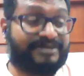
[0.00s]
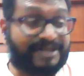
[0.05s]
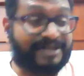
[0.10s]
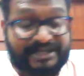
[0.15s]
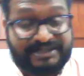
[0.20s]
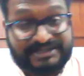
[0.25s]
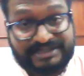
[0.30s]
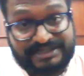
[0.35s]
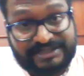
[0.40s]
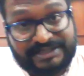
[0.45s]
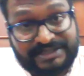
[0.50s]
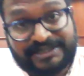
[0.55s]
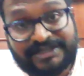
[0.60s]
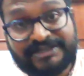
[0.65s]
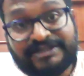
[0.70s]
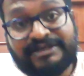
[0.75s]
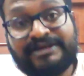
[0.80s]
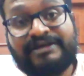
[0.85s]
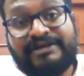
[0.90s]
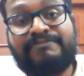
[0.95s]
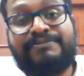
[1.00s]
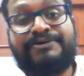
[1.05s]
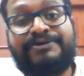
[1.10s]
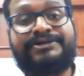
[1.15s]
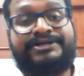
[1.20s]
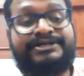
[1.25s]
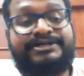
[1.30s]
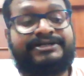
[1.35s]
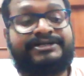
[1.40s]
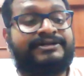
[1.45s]
There is another
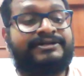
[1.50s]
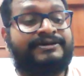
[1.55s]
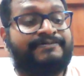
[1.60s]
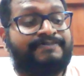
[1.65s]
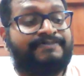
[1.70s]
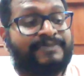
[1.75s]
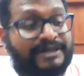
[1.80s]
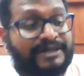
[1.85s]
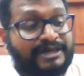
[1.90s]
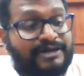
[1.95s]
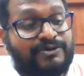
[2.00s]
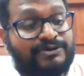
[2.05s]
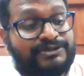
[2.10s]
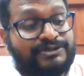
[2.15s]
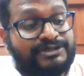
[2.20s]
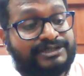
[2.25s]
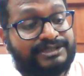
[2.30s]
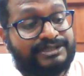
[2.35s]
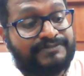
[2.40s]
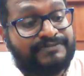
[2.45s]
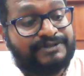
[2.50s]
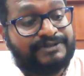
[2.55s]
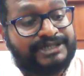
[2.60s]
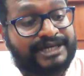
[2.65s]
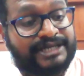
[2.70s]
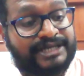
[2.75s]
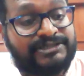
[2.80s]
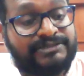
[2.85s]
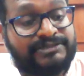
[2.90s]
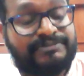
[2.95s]
important ecosystem which
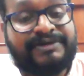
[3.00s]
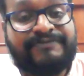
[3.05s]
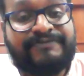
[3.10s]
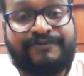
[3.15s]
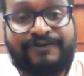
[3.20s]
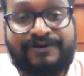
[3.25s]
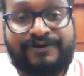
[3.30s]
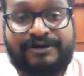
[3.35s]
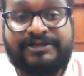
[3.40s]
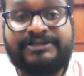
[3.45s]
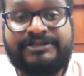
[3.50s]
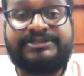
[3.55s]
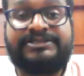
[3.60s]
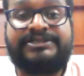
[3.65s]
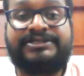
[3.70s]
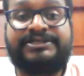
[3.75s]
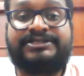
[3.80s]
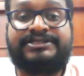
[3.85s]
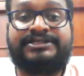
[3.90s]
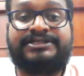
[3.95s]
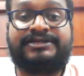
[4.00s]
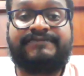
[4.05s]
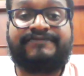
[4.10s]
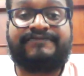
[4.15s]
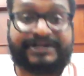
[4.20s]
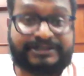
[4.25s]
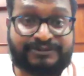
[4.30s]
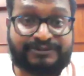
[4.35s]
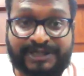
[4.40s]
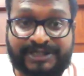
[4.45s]
has to be focused is the
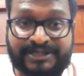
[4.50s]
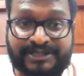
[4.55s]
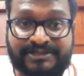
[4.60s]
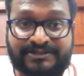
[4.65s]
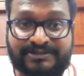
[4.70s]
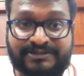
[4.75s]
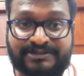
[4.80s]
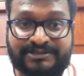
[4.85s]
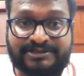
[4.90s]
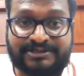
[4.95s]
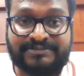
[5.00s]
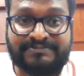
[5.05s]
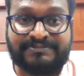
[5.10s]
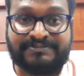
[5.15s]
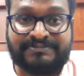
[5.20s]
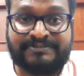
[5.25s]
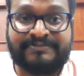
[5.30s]
freshwater ecosystem.